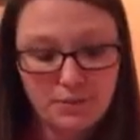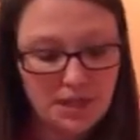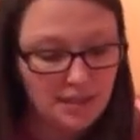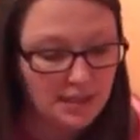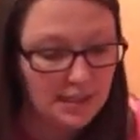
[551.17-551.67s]

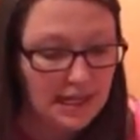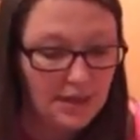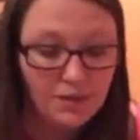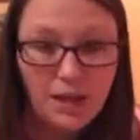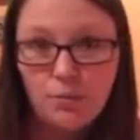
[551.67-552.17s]
Honestly, I
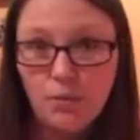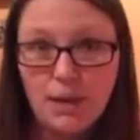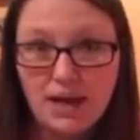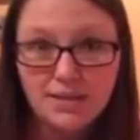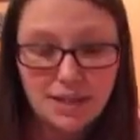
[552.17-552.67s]
don't keep them
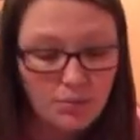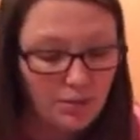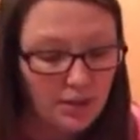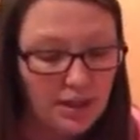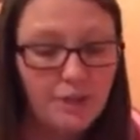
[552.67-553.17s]
past that point.